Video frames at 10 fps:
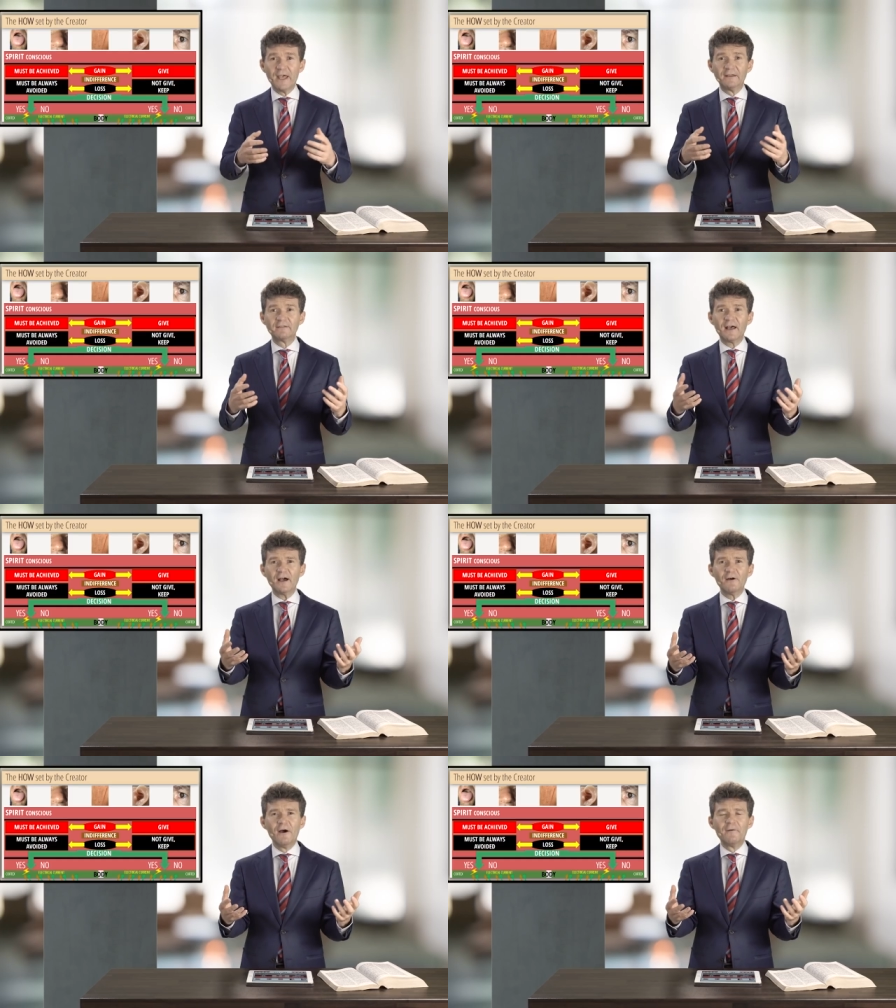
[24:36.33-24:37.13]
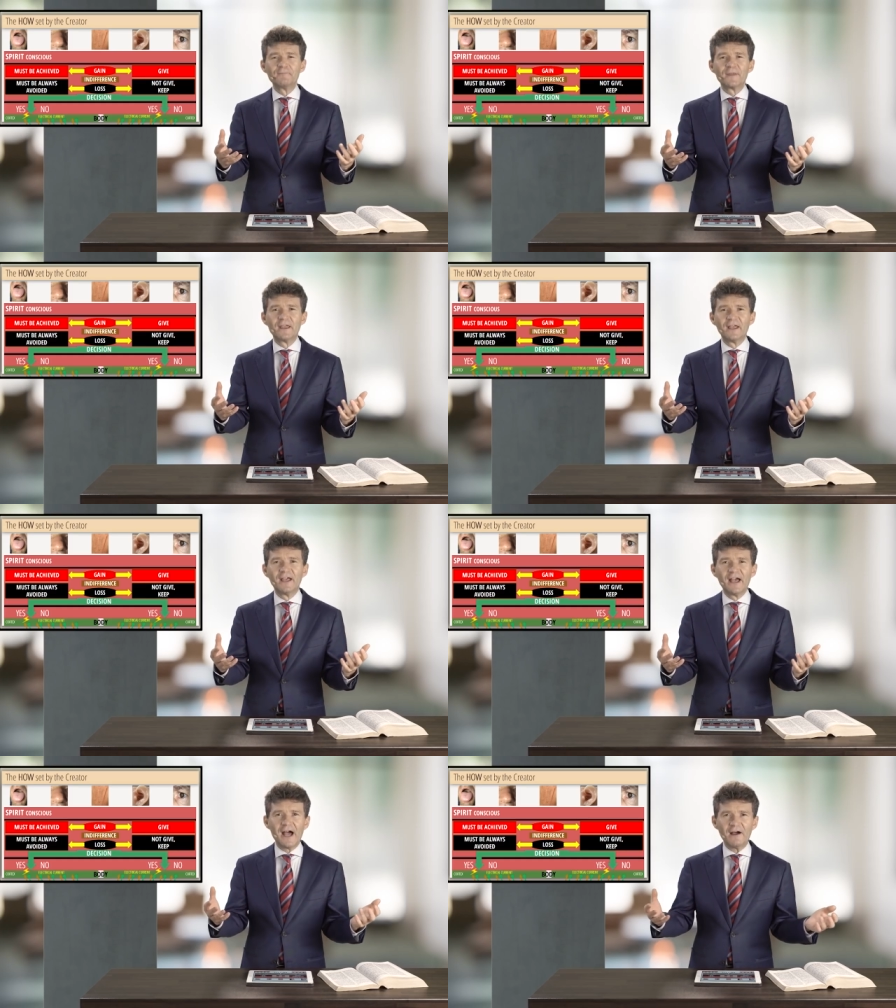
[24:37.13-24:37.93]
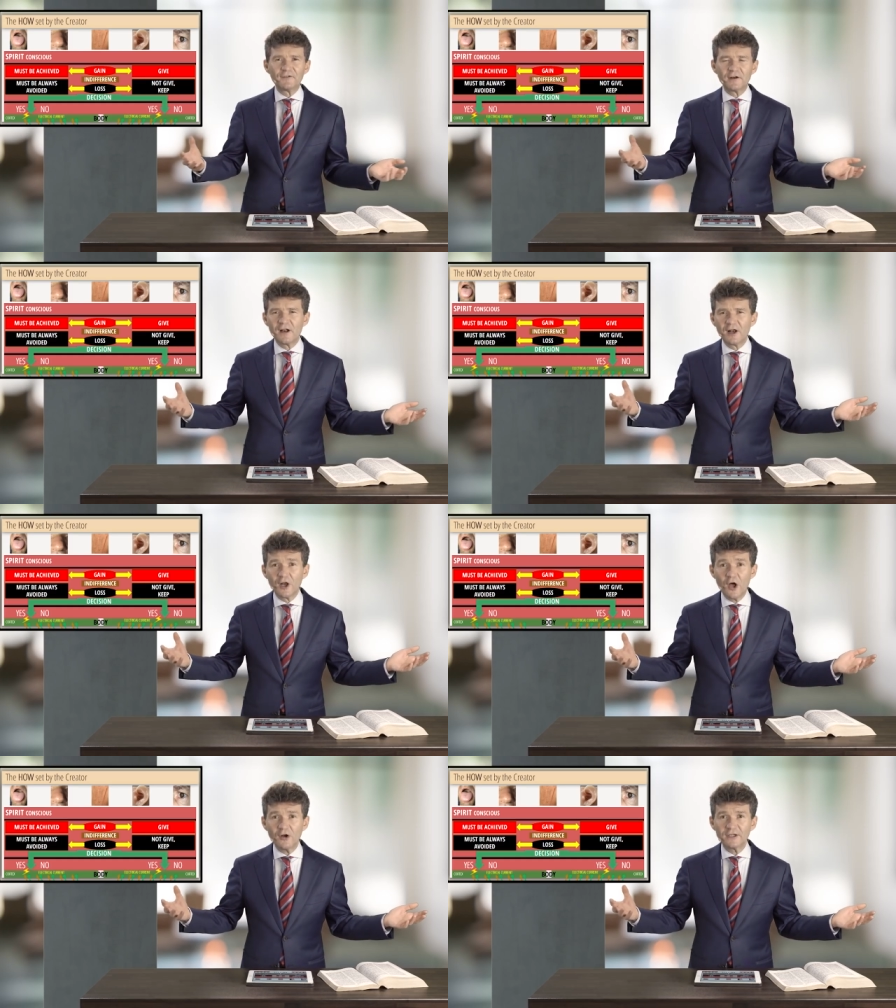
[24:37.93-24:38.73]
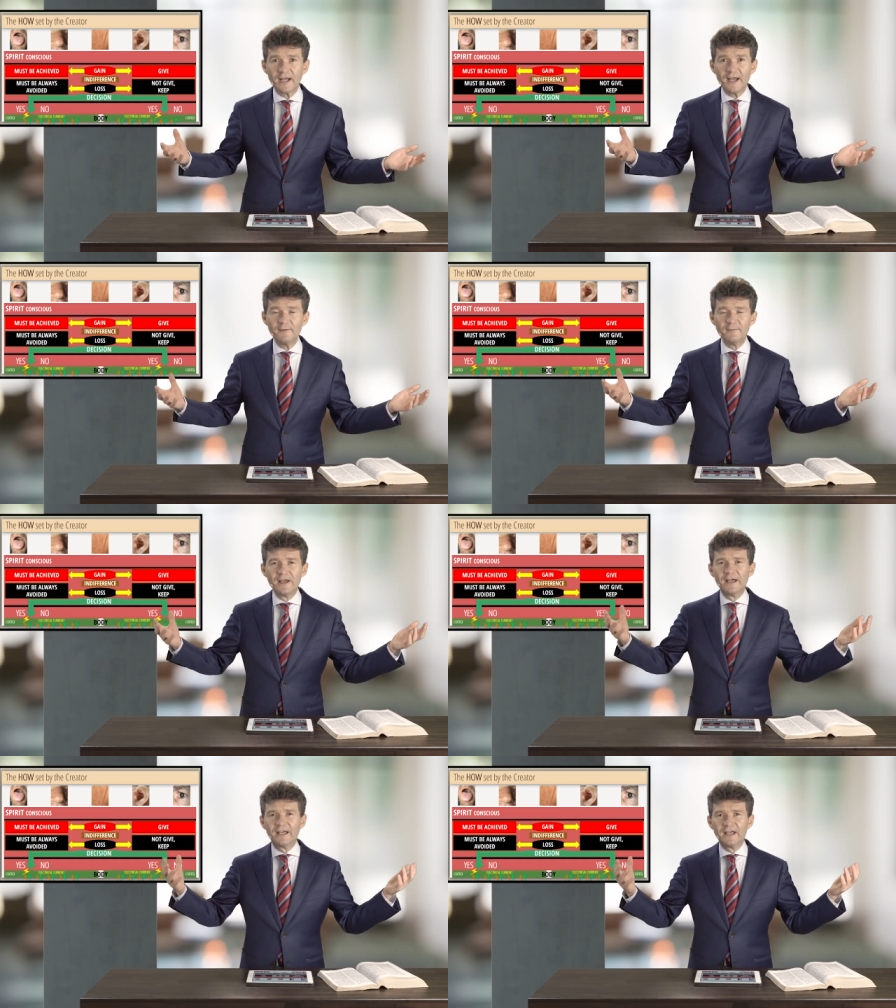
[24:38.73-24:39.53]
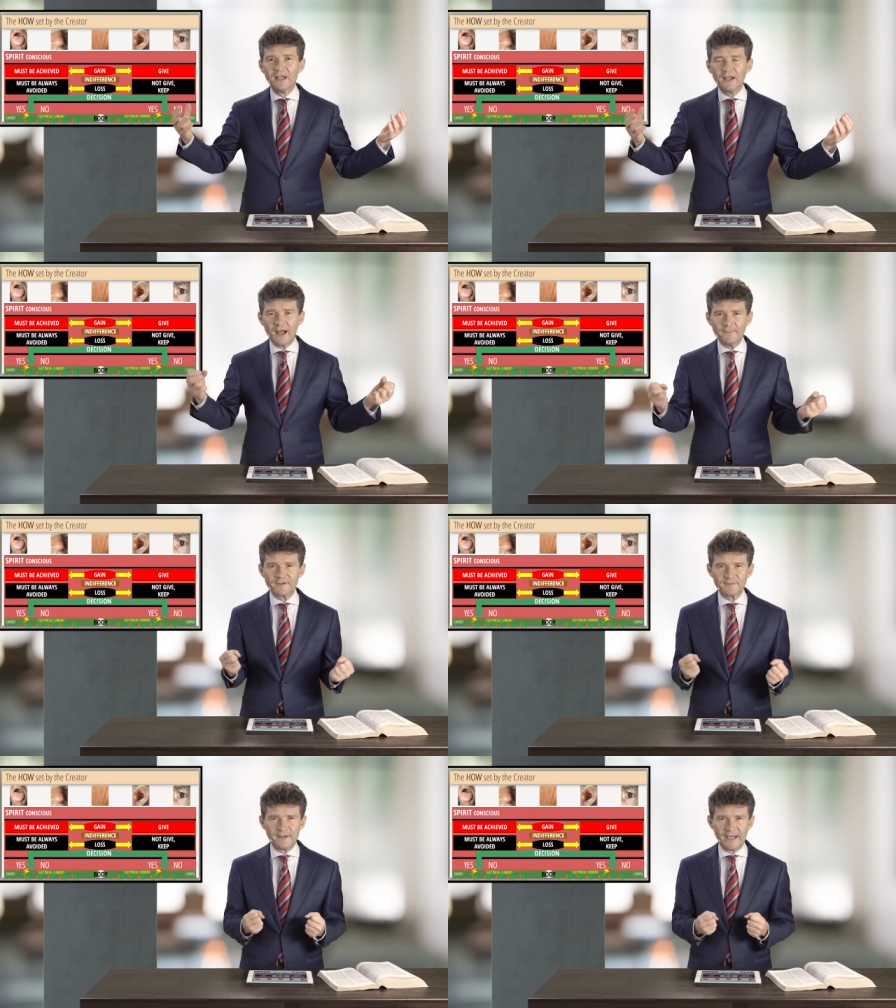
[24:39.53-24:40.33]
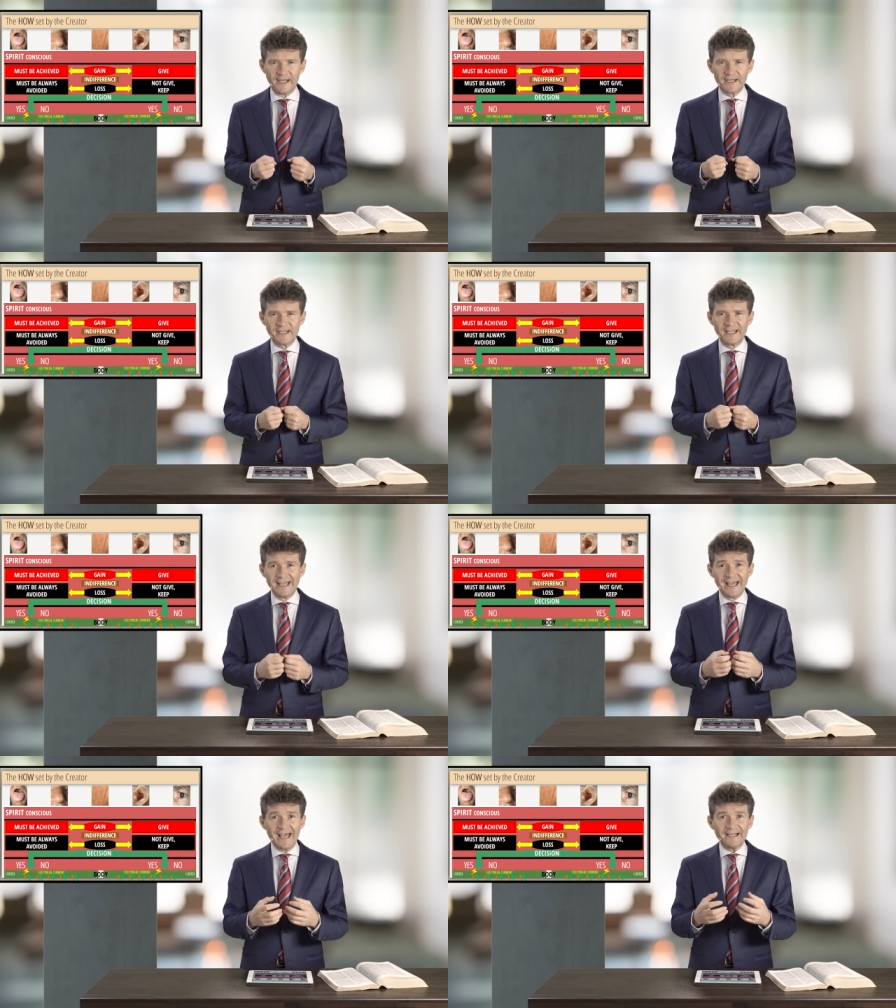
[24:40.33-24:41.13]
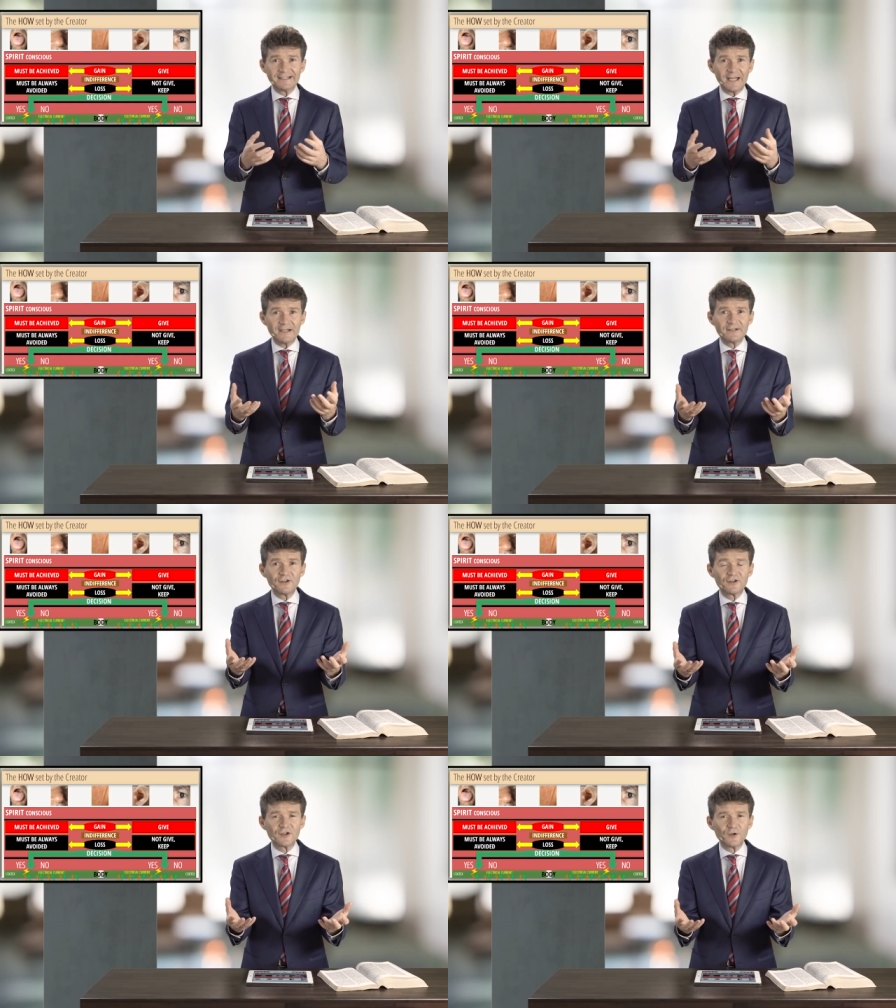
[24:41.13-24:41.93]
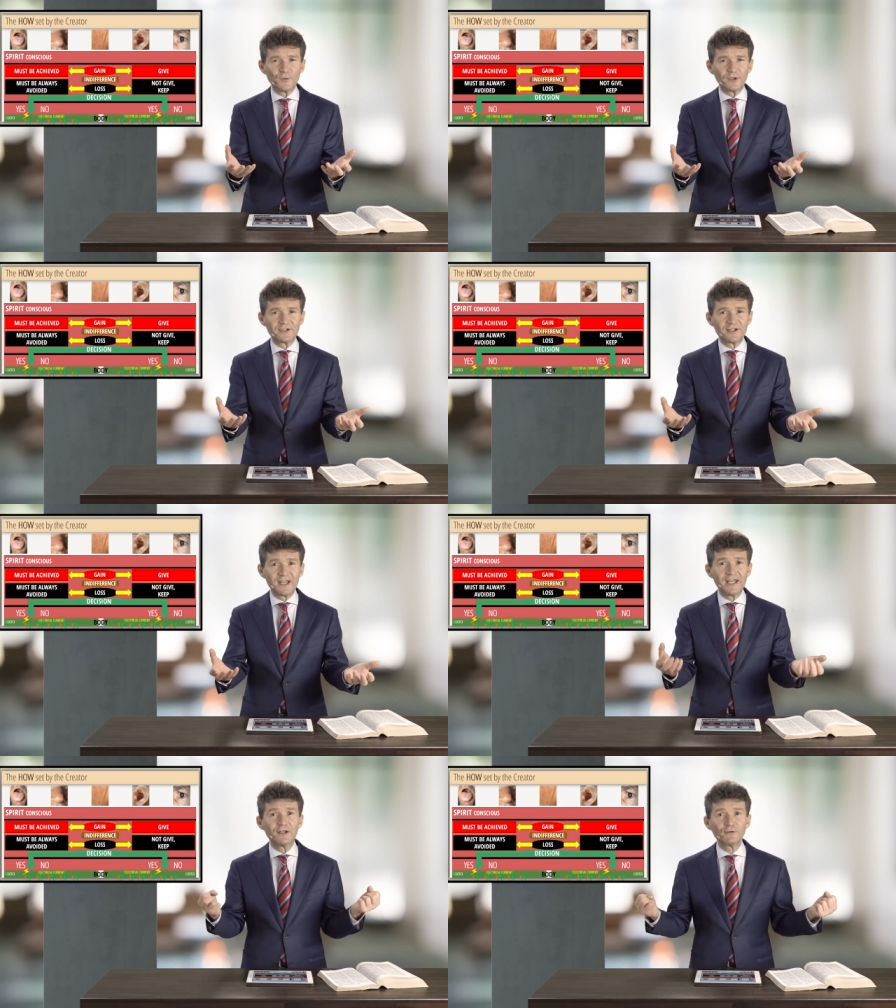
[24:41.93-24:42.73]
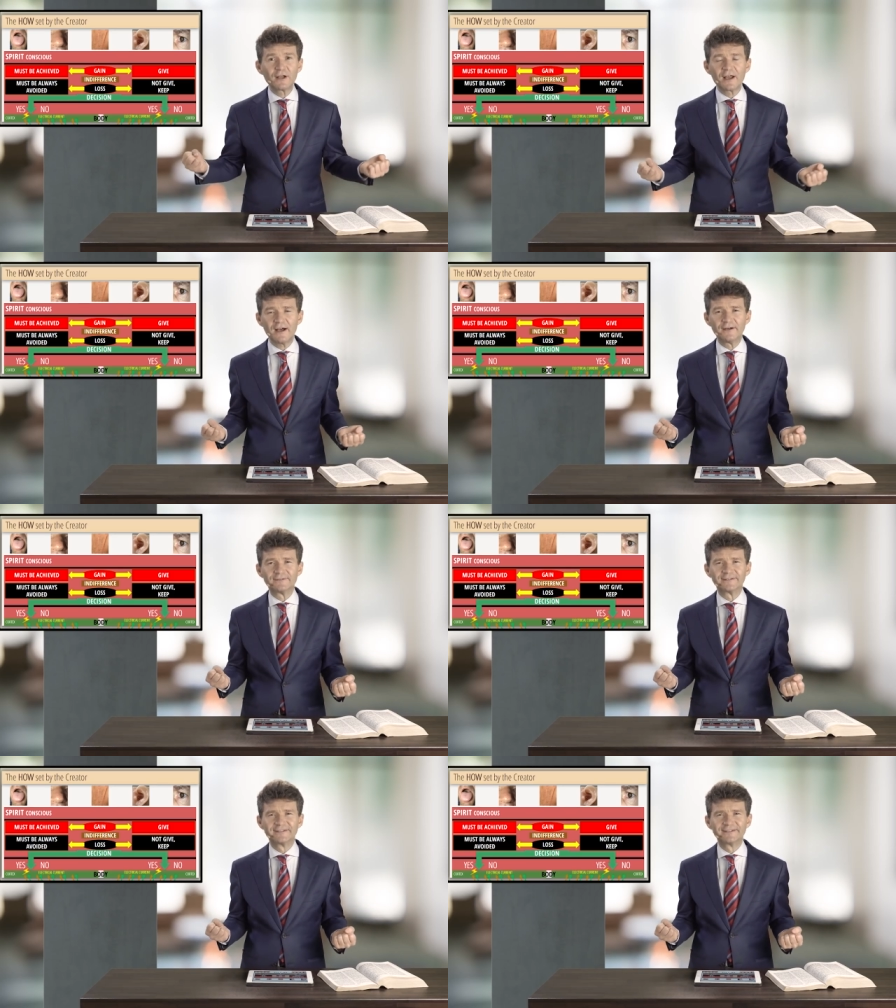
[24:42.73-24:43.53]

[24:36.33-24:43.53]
And now, after a long time, he comes back and takes the steward into an account.